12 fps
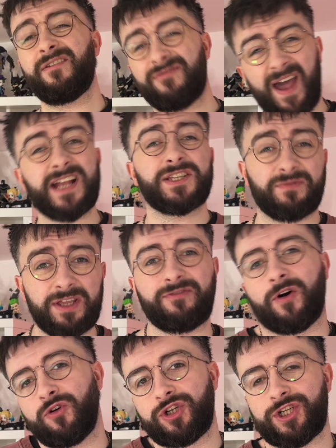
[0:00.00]
effectively
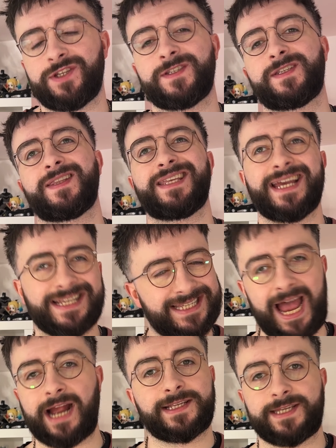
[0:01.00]
functions the
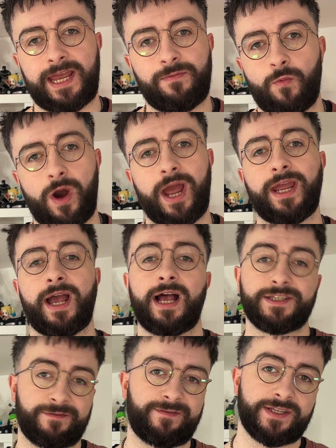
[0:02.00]
exact same way
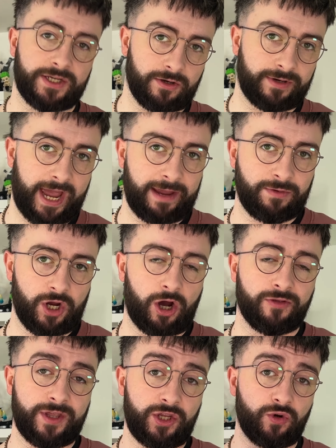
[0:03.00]
as a physical game
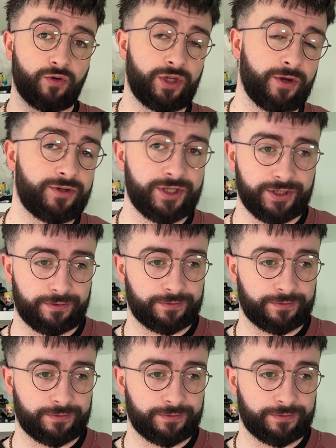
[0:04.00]
card that you're used to.